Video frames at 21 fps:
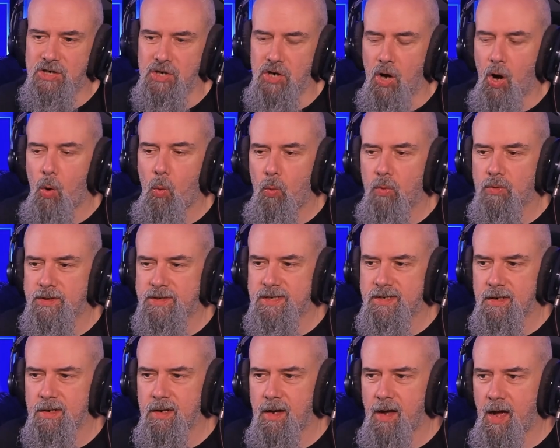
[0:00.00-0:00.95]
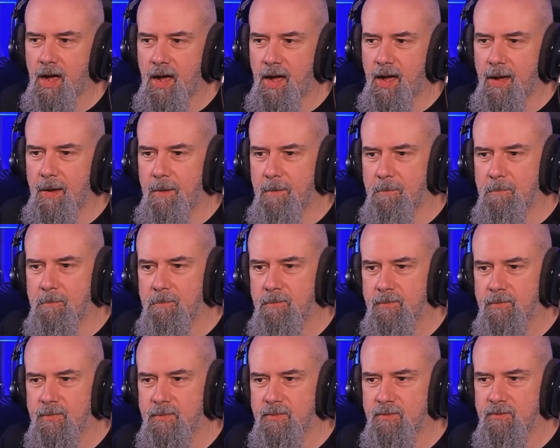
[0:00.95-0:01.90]
not
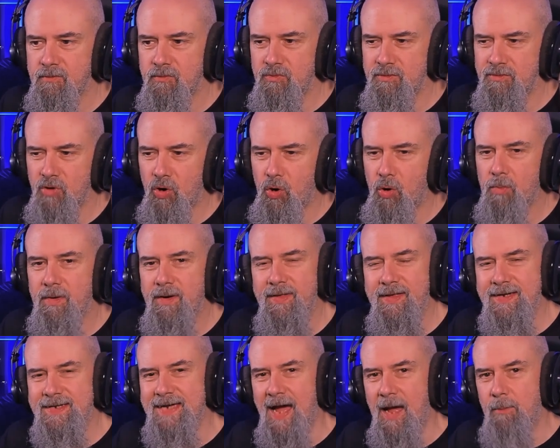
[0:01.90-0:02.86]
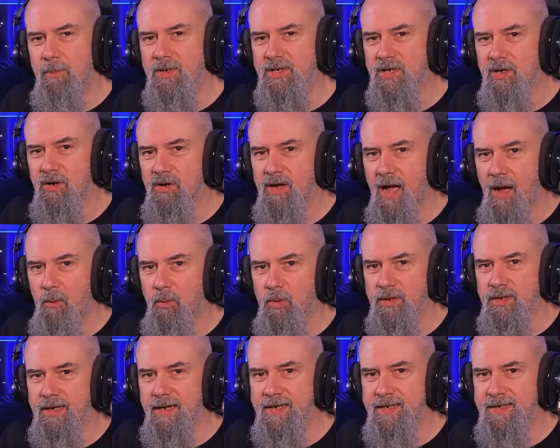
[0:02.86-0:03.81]
normally the type of song I
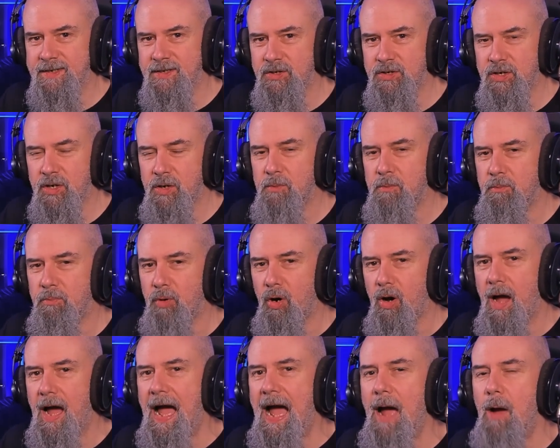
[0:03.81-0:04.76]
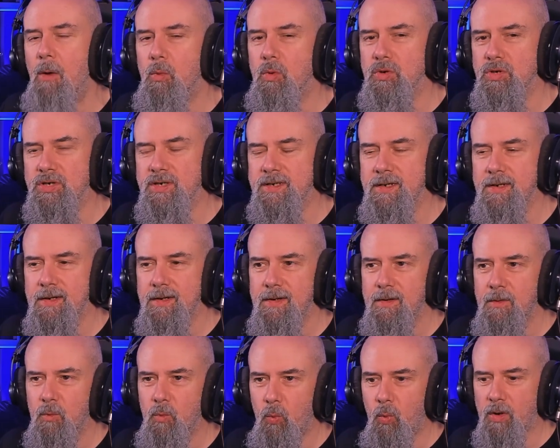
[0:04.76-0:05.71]
would listen to, but I was
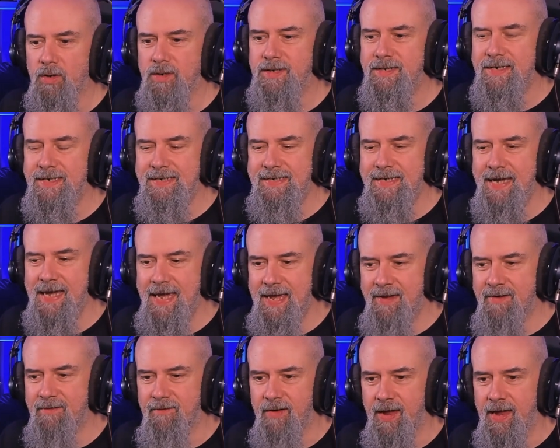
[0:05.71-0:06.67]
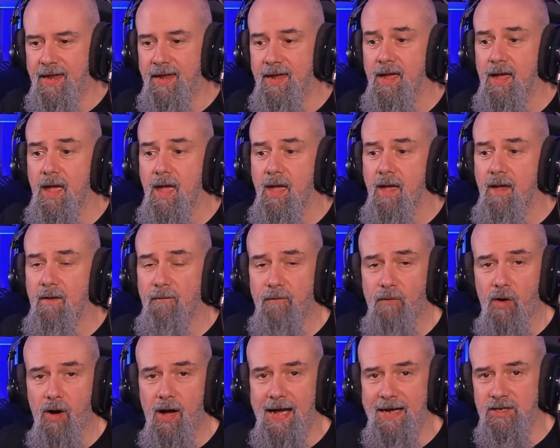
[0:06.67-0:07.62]
wanting to hear it
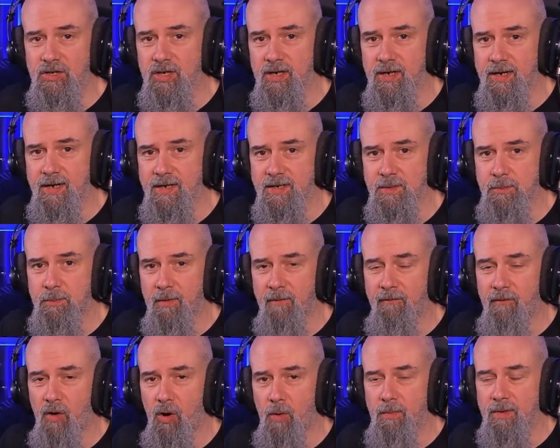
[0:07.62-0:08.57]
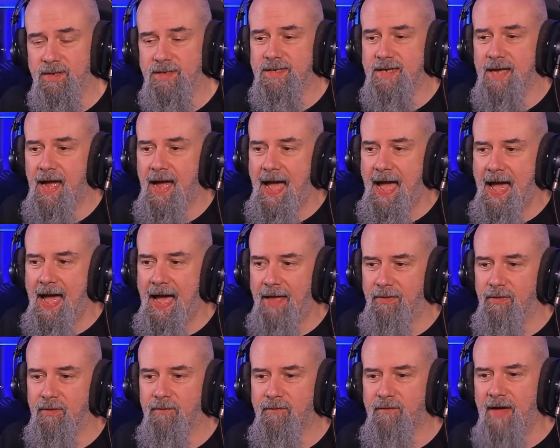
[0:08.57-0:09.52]
for Angelina's performance,
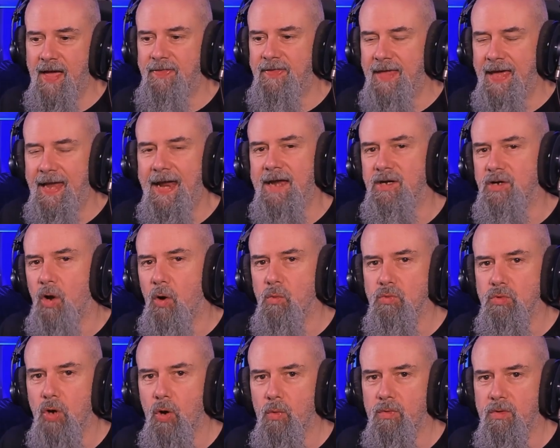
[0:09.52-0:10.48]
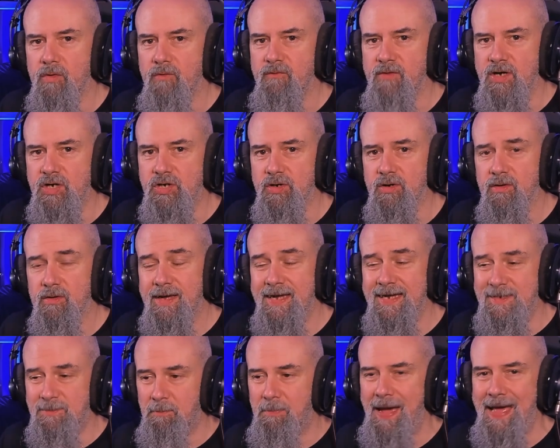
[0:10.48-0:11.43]
and the fact that I don't know the original
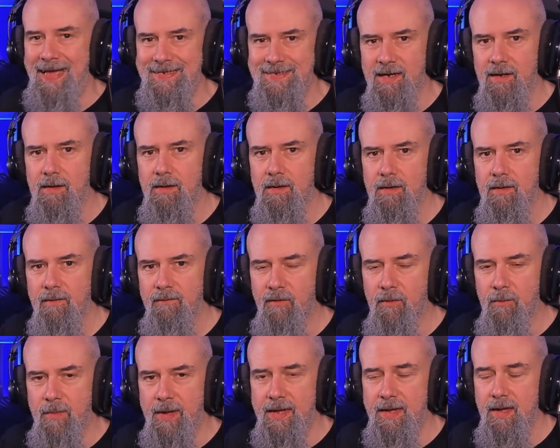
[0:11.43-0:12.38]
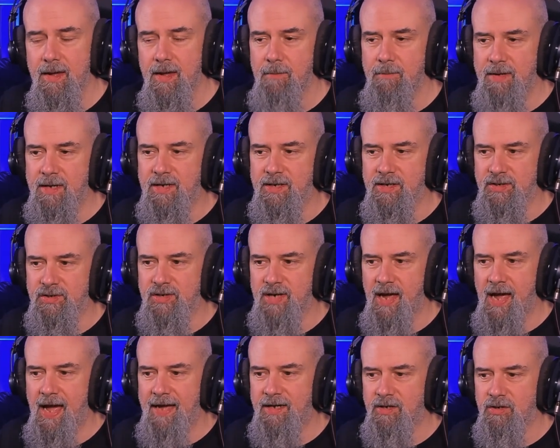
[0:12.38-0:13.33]
is better for me because
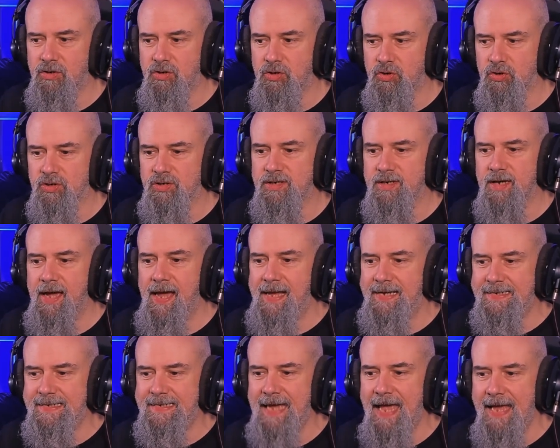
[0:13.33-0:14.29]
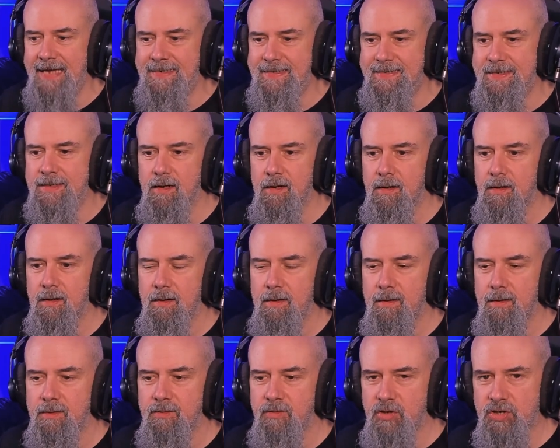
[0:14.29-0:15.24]
I can just assess
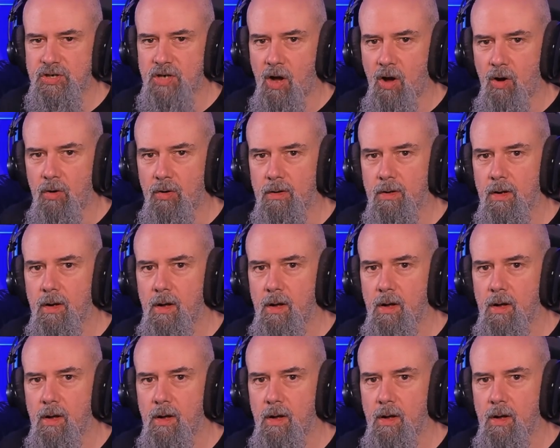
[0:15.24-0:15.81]
the song